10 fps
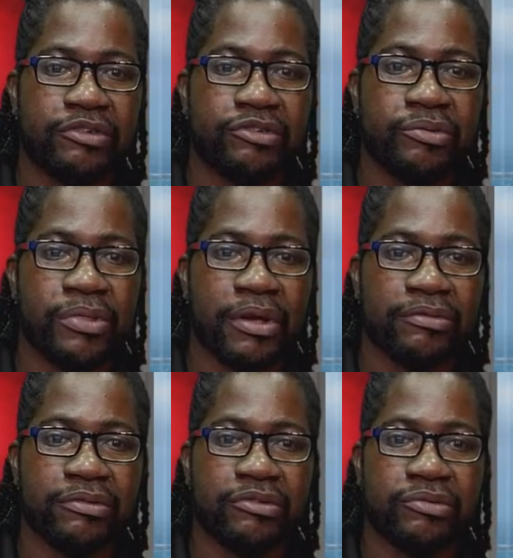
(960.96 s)

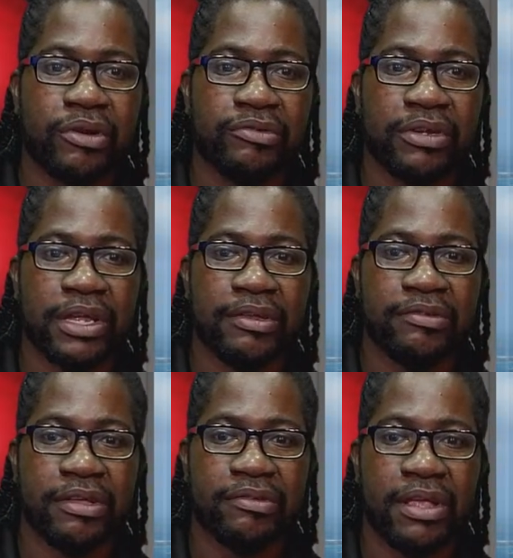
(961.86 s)

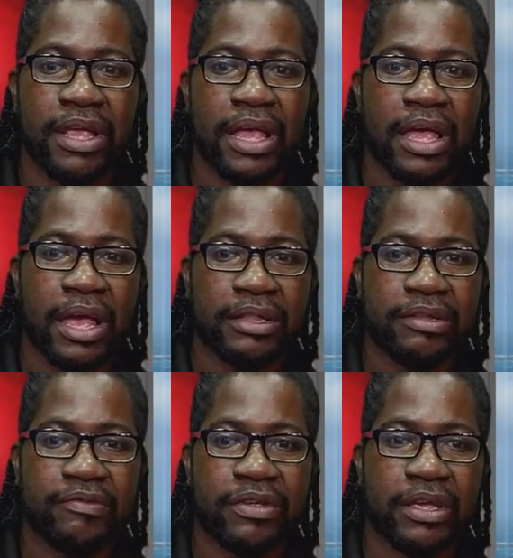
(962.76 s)
2,286
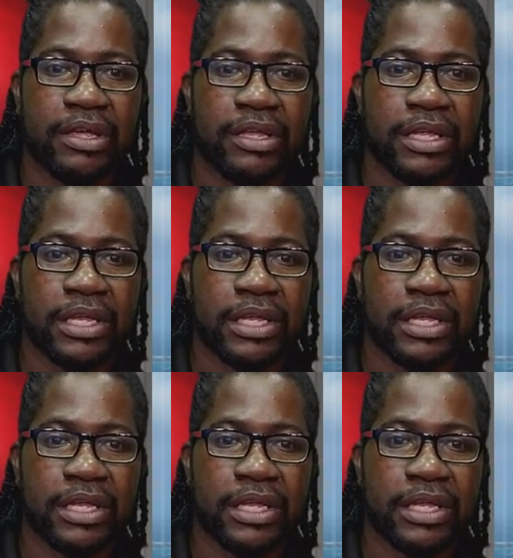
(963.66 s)
active cases.